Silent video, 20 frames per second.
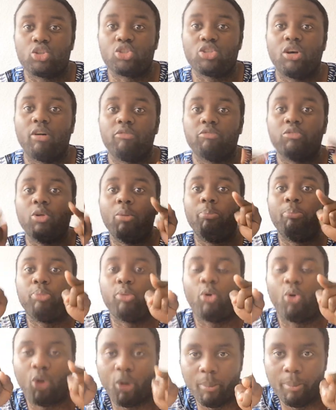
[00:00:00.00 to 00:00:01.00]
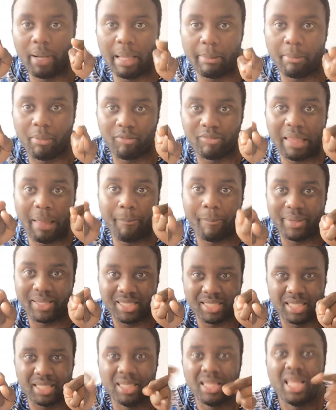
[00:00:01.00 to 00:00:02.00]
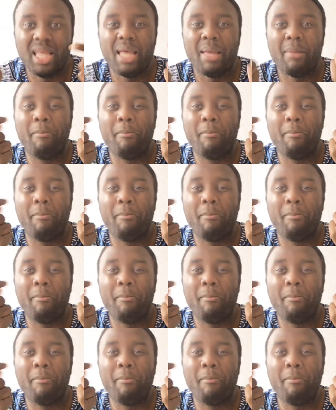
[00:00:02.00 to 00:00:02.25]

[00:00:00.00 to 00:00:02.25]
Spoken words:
solve the problem of that person